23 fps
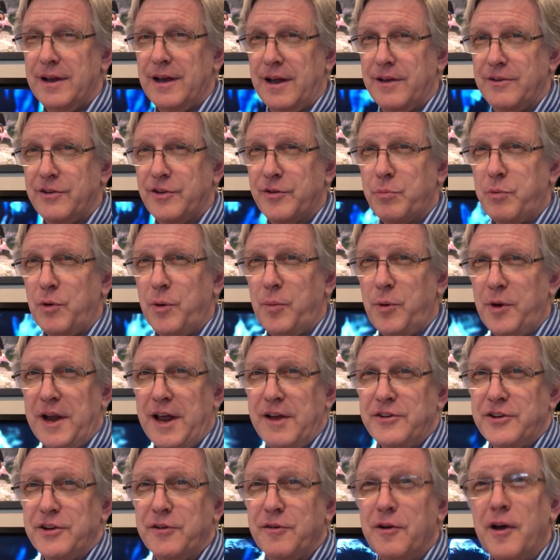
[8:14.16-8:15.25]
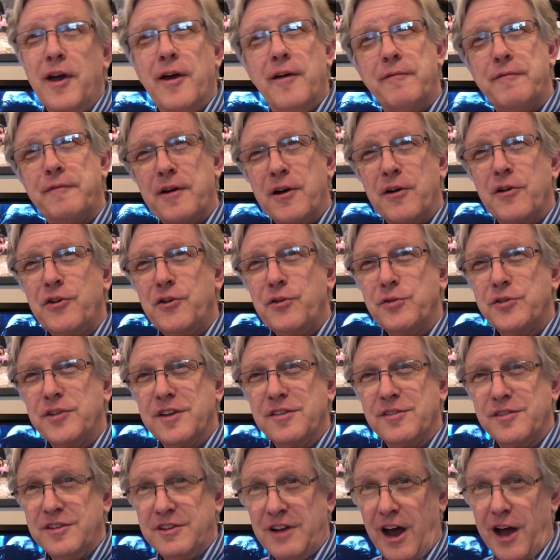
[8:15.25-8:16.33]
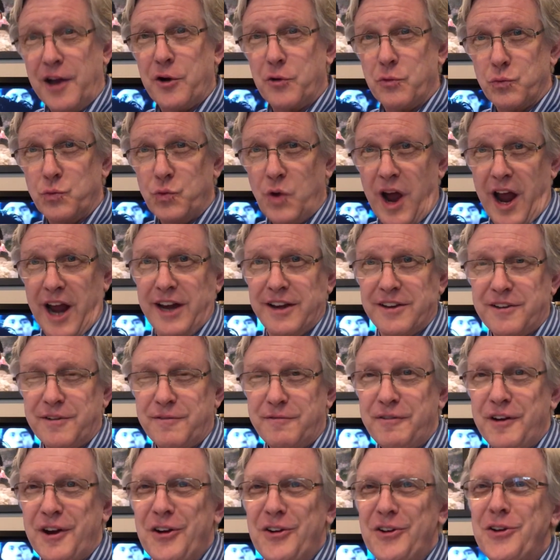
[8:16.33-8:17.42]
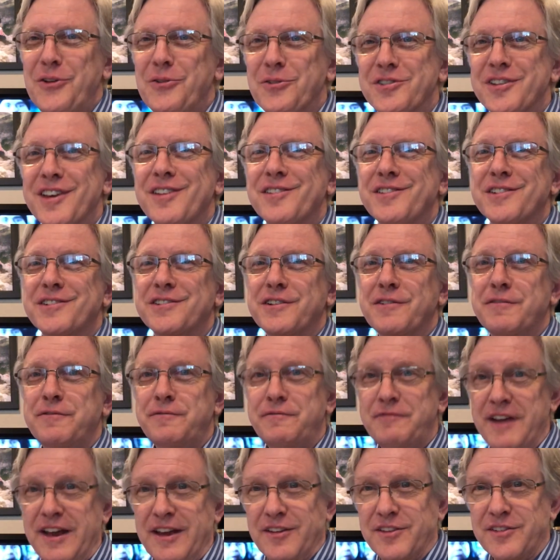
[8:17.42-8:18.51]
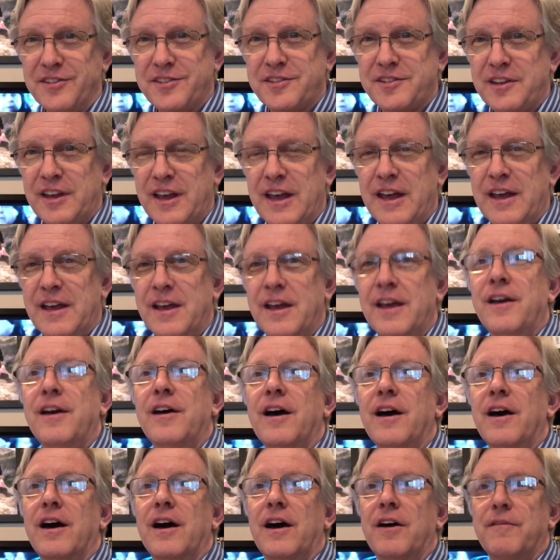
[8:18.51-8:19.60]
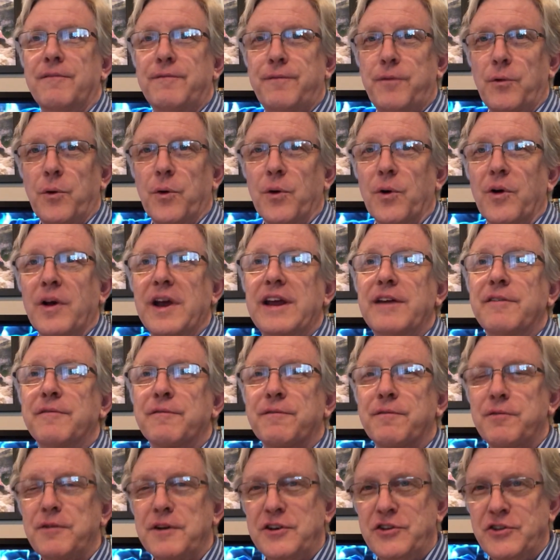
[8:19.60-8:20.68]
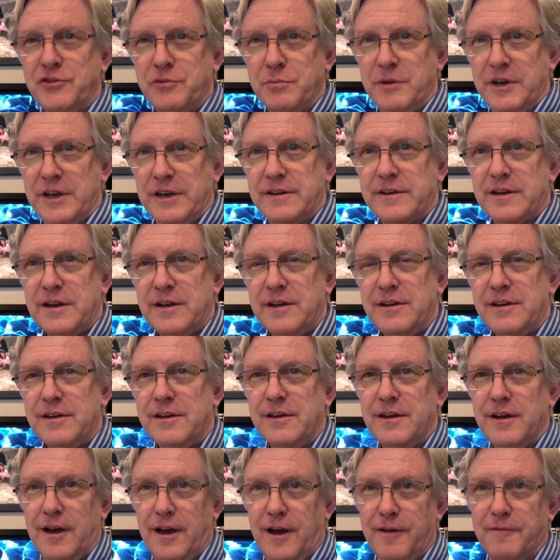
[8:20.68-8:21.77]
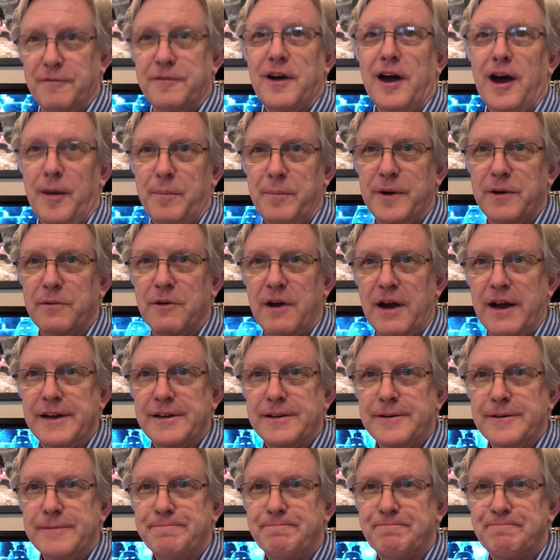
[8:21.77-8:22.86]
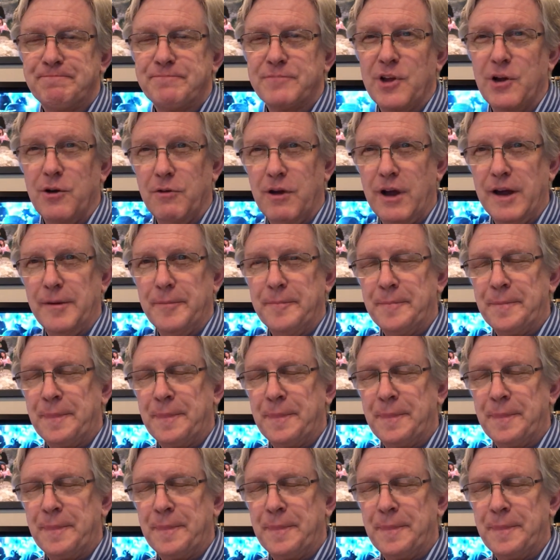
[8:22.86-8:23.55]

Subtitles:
Just want to point out to you, fair use is not a right. Fair use is a defense for infringement of copyright, all right?